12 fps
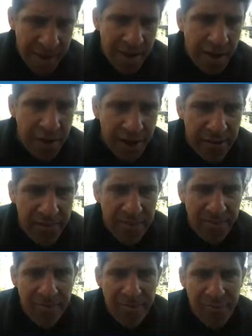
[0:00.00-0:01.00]
All right,
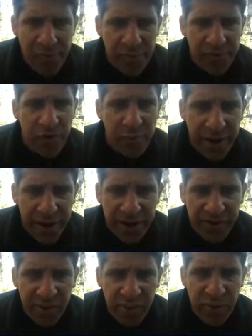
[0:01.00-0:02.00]
so let's talk about
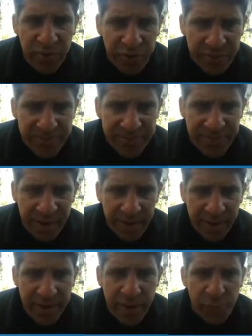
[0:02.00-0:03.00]
anti-poetry.
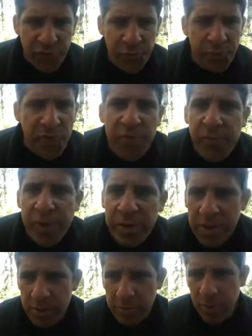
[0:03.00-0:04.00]
There was a movement
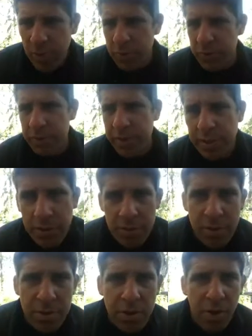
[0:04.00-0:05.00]
in poetry.
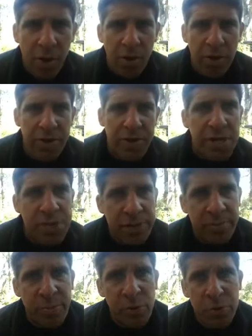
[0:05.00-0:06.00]
Initially,
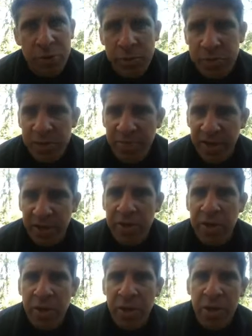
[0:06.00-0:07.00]
poetry was about
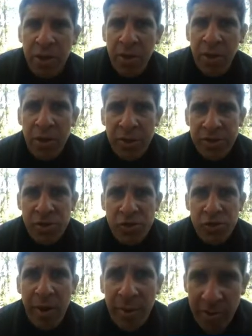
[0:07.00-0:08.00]

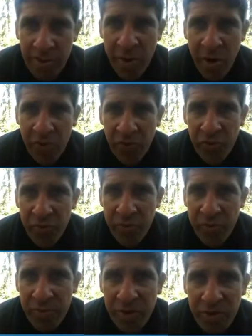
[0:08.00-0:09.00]
describing the most
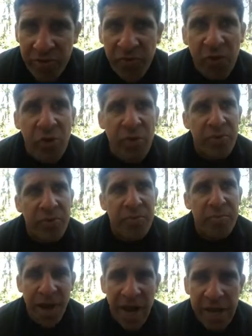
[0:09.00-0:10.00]
beautiful,
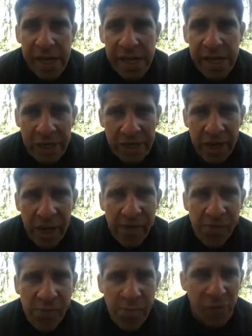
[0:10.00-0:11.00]
mighty,
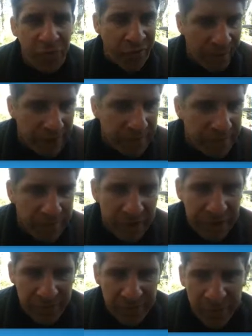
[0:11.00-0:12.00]
and the most high
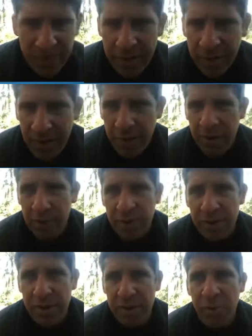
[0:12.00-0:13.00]
things,
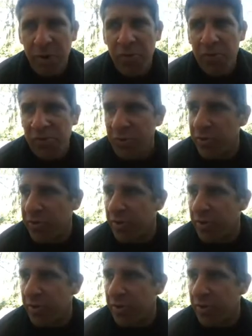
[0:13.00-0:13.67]
the most